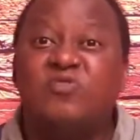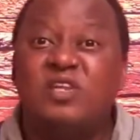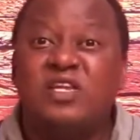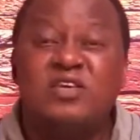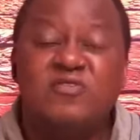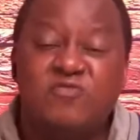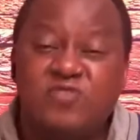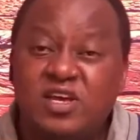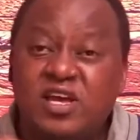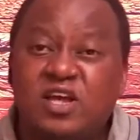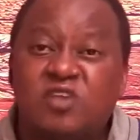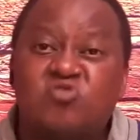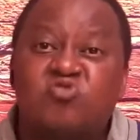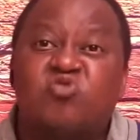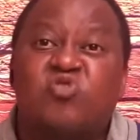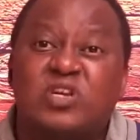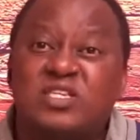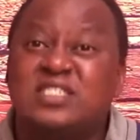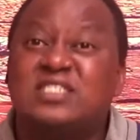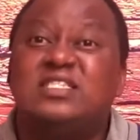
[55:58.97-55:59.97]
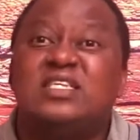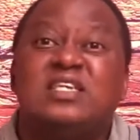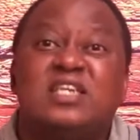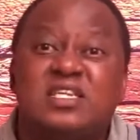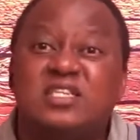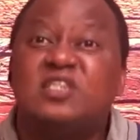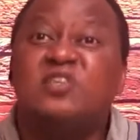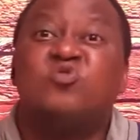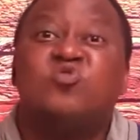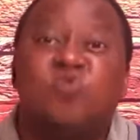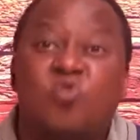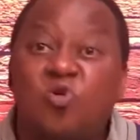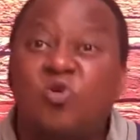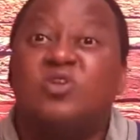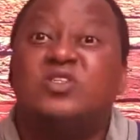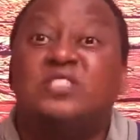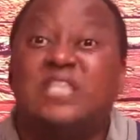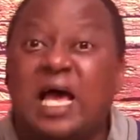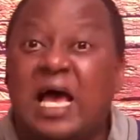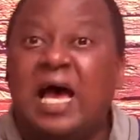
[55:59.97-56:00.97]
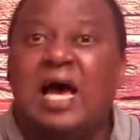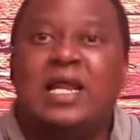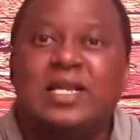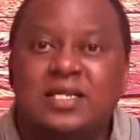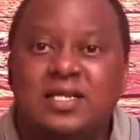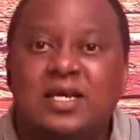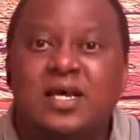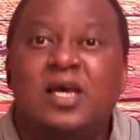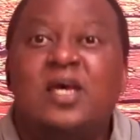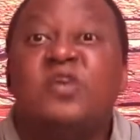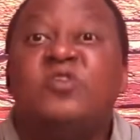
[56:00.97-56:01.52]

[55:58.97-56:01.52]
leaving and trusting it into God's hand,